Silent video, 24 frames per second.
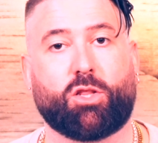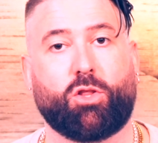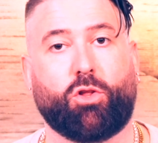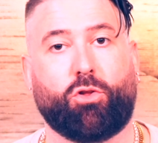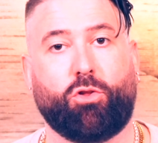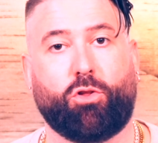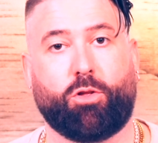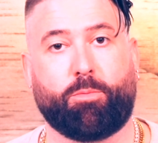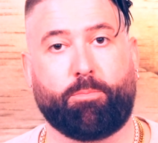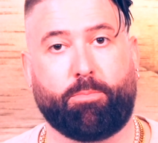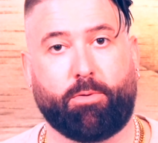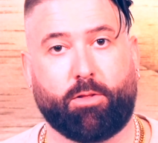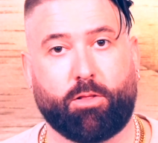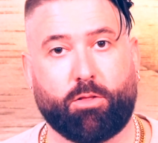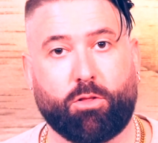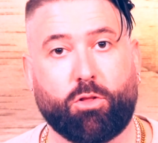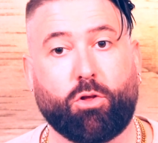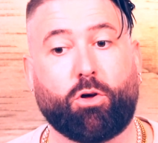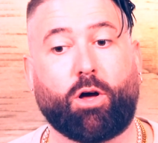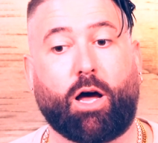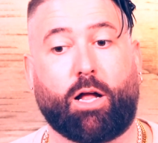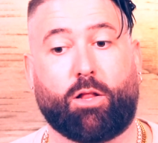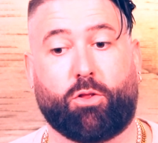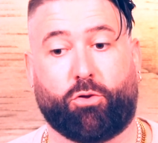
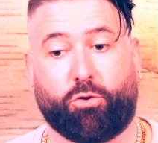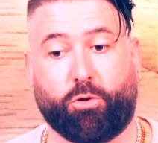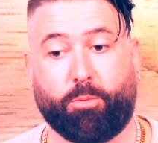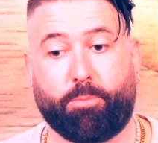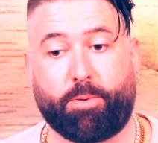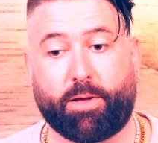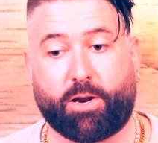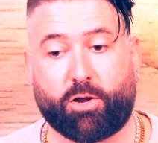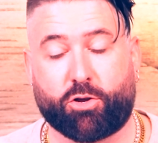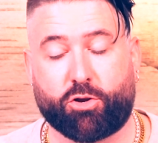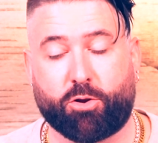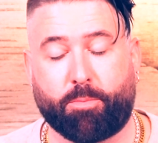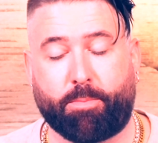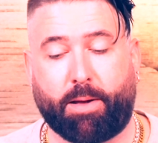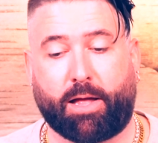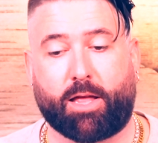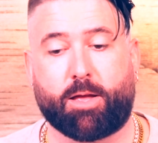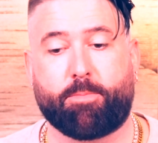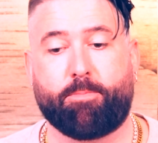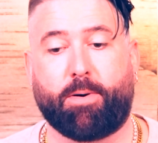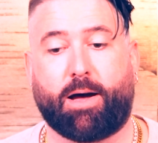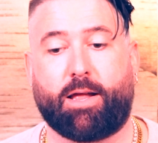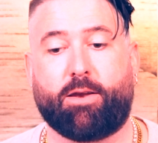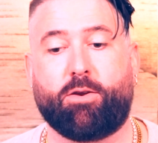little bit on your
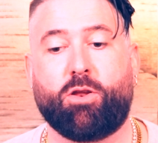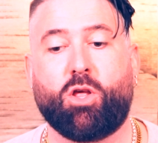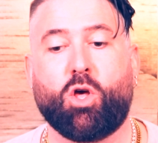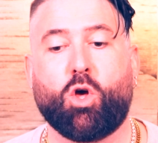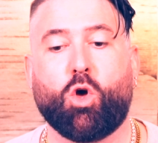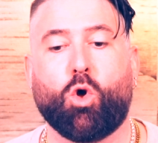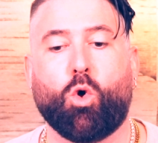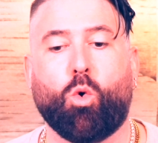belly button.